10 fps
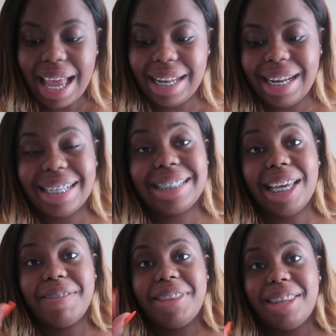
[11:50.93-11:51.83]
and then I
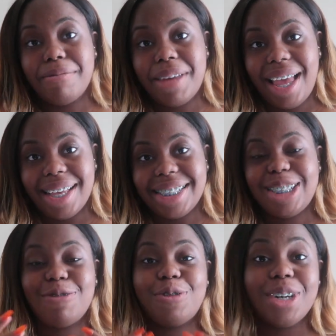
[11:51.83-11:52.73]
say the best
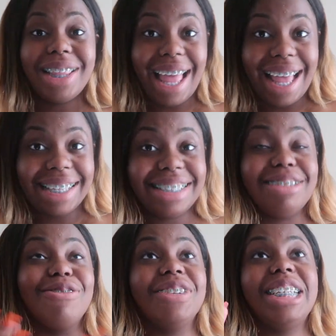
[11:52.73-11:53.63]
for last
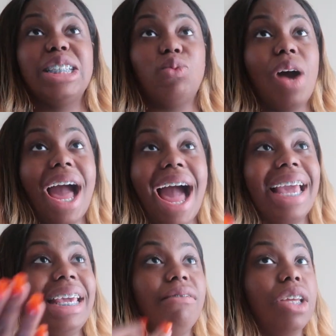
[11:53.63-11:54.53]
the reason why
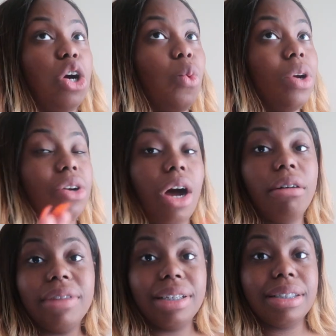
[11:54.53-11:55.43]
I even ordered
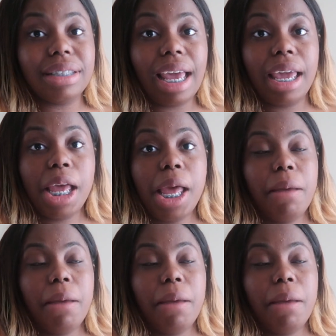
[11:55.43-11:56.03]
off this site